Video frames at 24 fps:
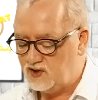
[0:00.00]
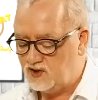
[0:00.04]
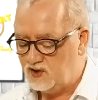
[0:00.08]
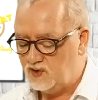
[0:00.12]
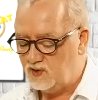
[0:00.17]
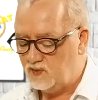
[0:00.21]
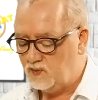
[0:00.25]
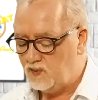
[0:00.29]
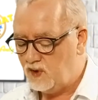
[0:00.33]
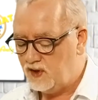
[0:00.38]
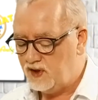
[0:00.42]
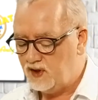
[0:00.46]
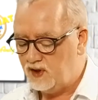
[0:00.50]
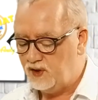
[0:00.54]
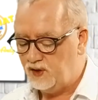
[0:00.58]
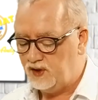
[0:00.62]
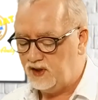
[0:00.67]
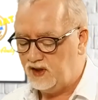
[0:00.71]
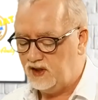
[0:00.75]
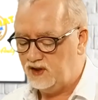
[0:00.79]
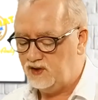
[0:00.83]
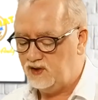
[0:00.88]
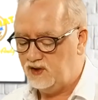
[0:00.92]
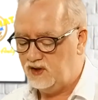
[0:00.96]
So what they're
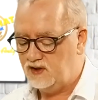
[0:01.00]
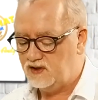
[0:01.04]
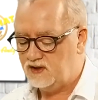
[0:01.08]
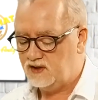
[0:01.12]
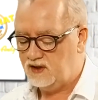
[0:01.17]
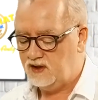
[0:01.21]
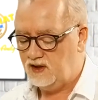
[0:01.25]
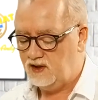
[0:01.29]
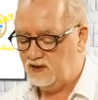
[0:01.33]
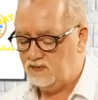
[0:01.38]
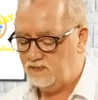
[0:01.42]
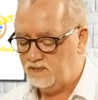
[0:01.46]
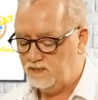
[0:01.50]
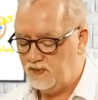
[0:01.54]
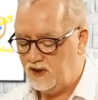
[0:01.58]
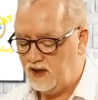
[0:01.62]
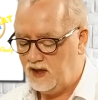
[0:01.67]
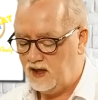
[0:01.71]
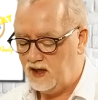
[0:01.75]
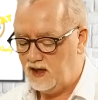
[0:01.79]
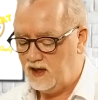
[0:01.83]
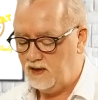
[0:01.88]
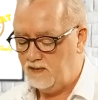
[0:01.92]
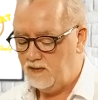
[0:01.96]
looking at doing is
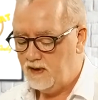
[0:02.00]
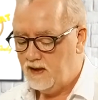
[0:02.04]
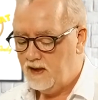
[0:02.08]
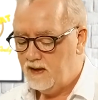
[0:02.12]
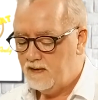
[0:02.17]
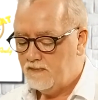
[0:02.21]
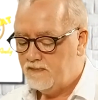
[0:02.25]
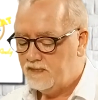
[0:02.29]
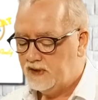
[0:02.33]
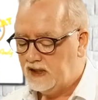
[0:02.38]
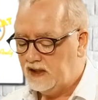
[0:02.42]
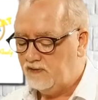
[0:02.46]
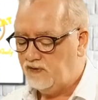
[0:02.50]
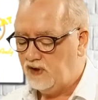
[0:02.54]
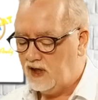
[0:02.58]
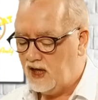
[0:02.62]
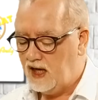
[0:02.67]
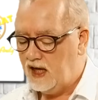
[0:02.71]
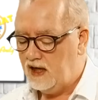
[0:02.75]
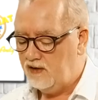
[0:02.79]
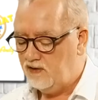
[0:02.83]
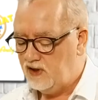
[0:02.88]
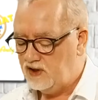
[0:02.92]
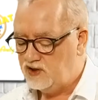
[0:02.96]
giving
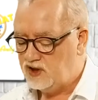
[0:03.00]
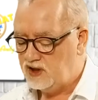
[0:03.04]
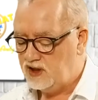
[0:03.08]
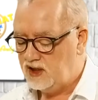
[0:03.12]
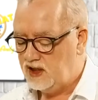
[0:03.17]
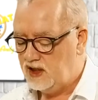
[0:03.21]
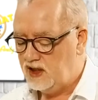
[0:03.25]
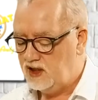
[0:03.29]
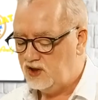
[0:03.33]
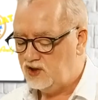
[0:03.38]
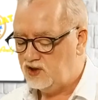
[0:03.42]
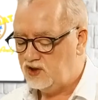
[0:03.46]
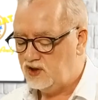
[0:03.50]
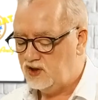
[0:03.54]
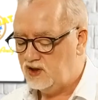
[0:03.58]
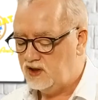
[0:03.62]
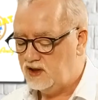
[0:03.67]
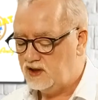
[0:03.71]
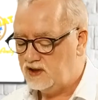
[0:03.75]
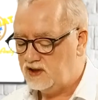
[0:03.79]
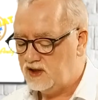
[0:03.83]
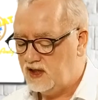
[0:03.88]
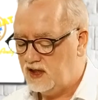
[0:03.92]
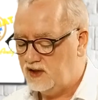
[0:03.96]
higher education,
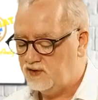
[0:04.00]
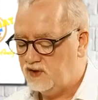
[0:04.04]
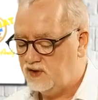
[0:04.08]
etc.